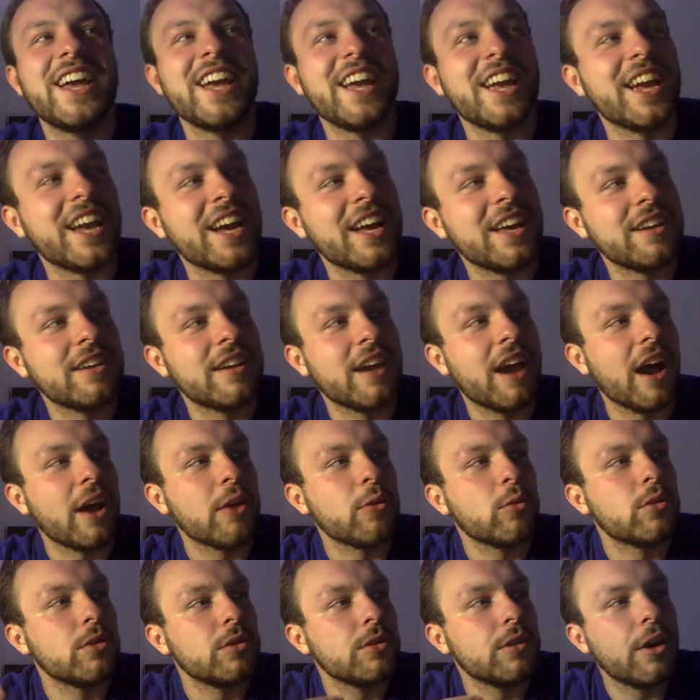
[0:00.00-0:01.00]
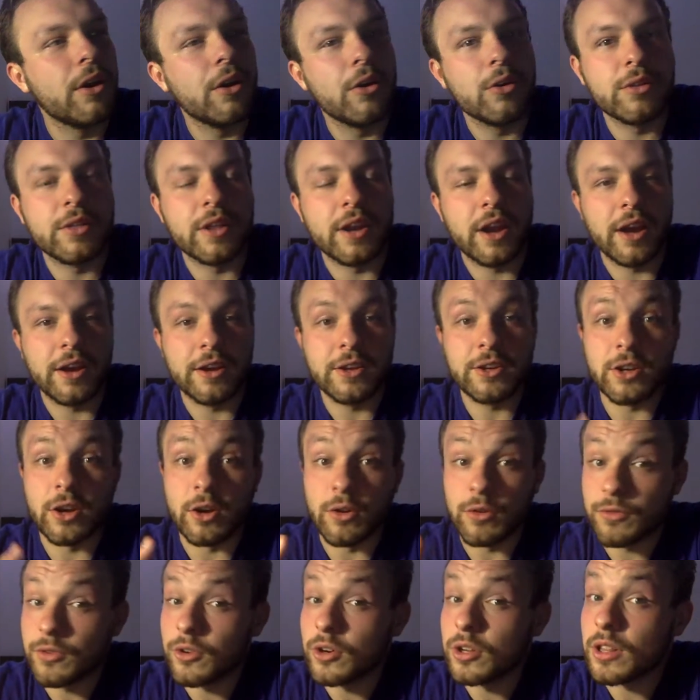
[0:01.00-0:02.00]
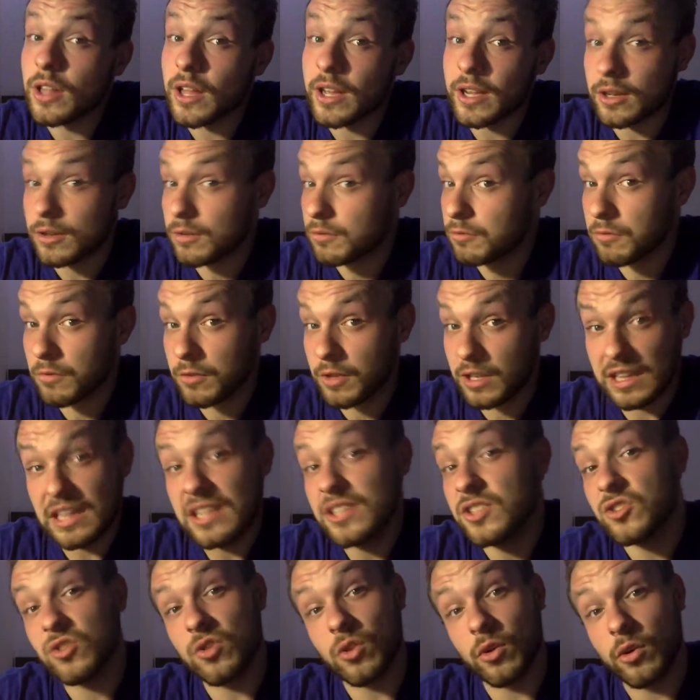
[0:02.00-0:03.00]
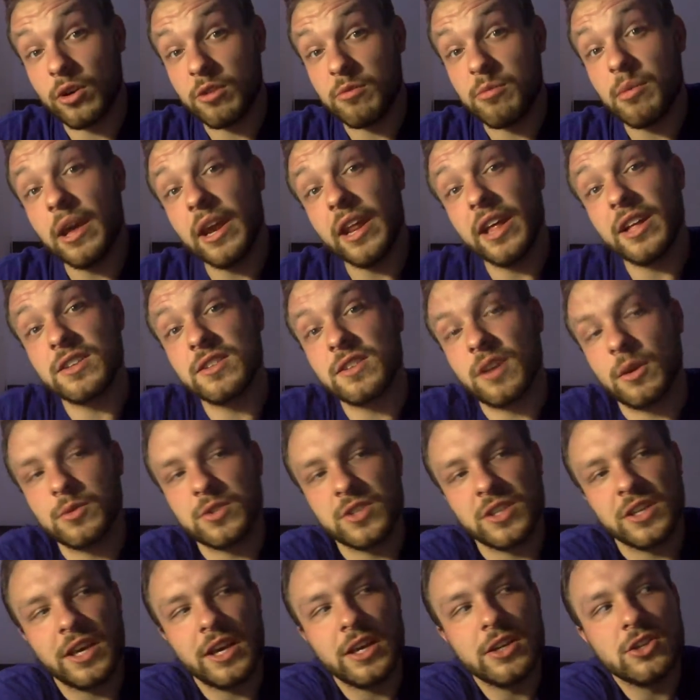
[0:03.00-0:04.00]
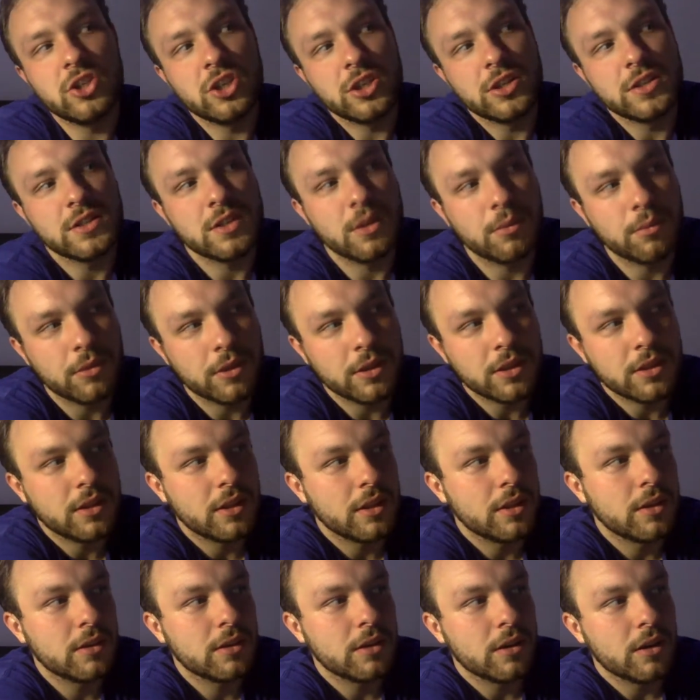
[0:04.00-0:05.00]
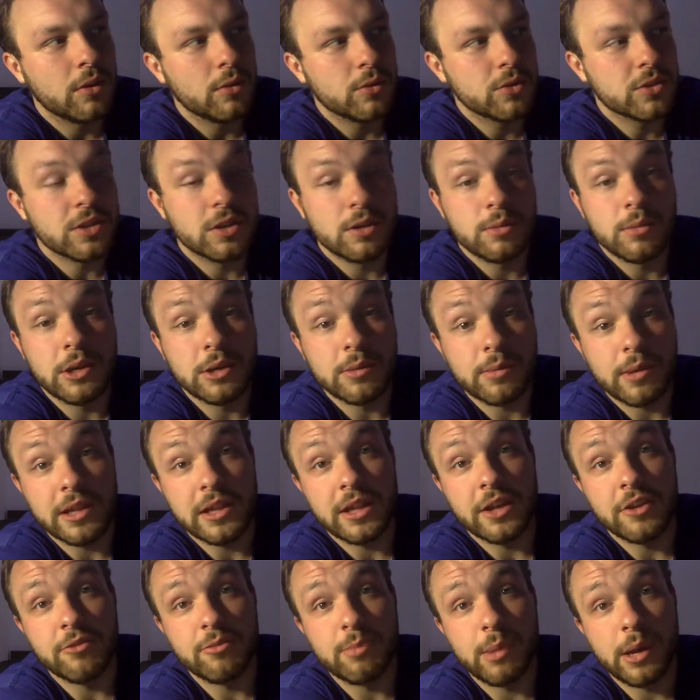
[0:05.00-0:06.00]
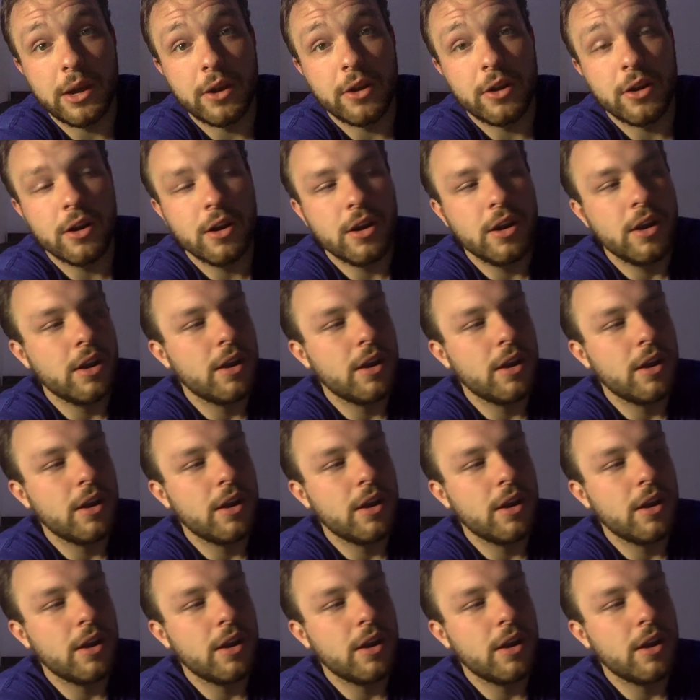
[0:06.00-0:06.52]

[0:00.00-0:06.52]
And I would know that for like at least 30 minutes, I was engaging in something that, was going to make my life better.